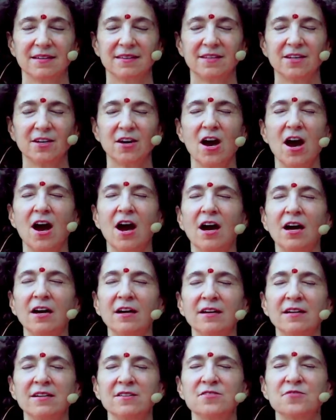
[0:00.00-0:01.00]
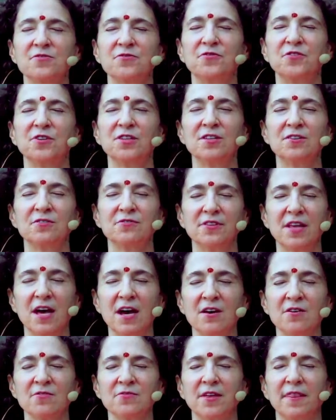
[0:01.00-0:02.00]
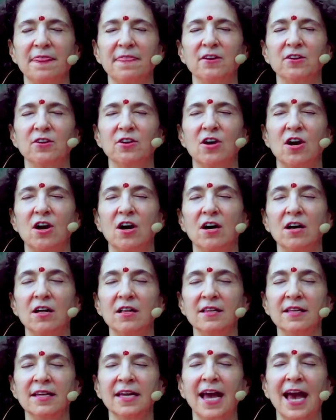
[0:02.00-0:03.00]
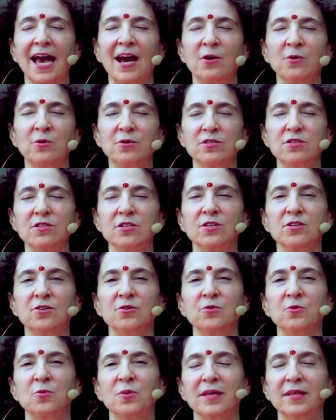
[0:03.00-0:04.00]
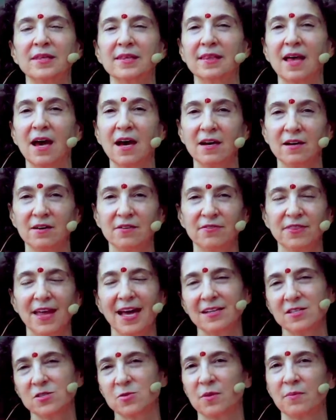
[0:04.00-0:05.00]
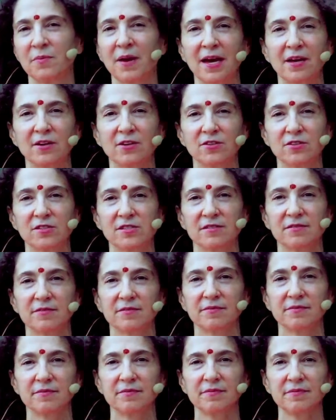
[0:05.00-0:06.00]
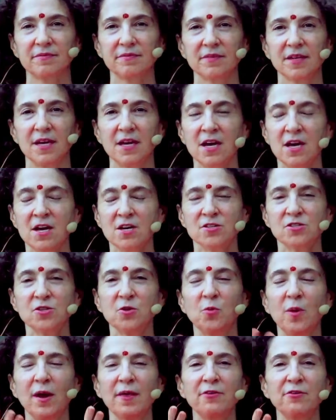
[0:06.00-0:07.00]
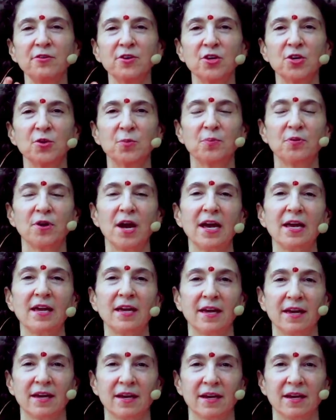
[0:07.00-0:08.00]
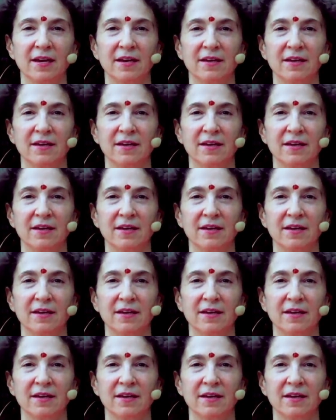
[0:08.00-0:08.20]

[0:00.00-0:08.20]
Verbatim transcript: their heart is full of love, that they're calling out to you with love. That's what matters. So whether you're praying,